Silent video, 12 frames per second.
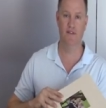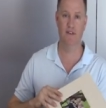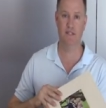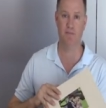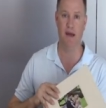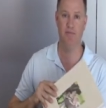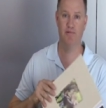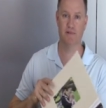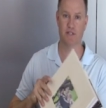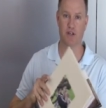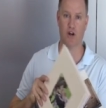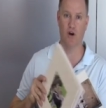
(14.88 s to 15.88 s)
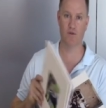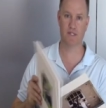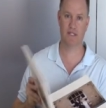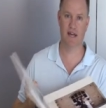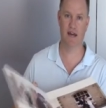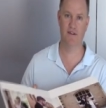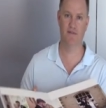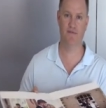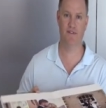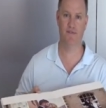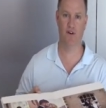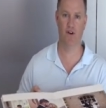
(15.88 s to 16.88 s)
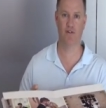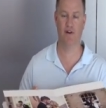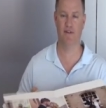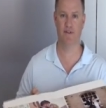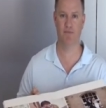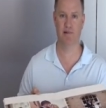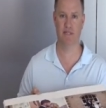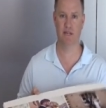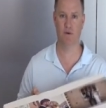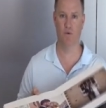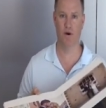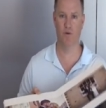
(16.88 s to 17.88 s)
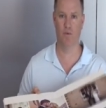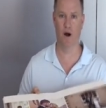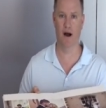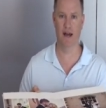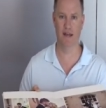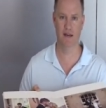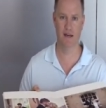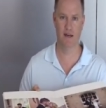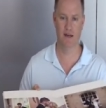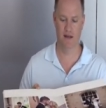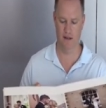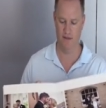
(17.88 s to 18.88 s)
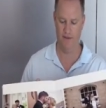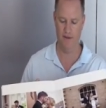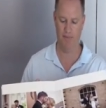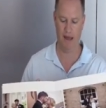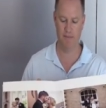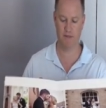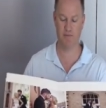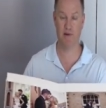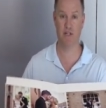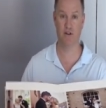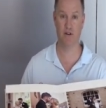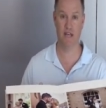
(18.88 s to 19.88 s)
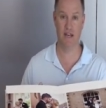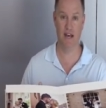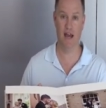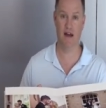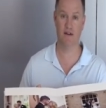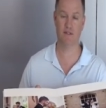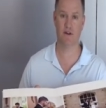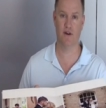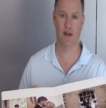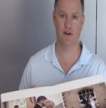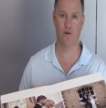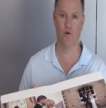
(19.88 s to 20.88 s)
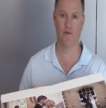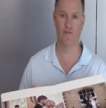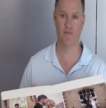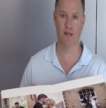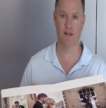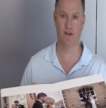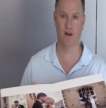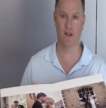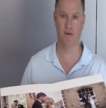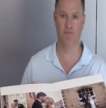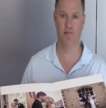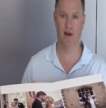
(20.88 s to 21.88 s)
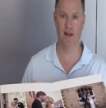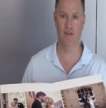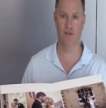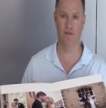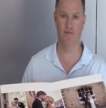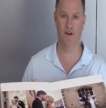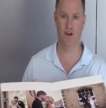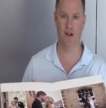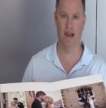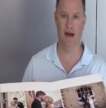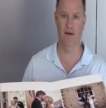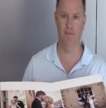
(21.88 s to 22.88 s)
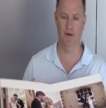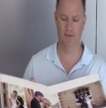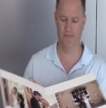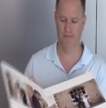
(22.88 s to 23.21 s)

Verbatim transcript: This paper is the gold standard for photographic printing worldwide. The paper is printed in-house on our quarter of a million dollar brand new photo lab.